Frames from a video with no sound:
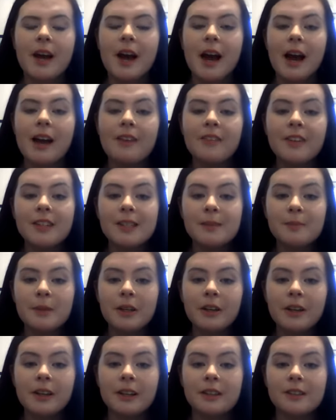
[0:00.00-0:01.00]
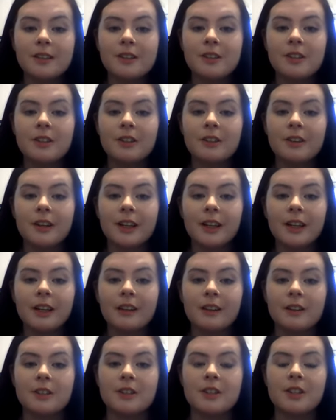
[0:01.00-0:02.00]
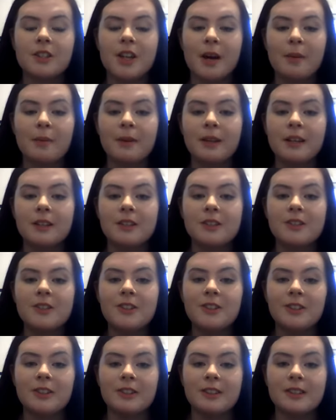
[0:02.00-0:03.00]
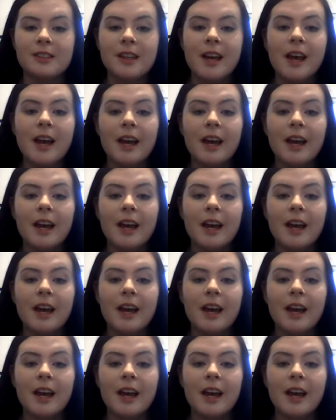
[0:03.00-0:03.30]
I have experience tutoring English to Japanese students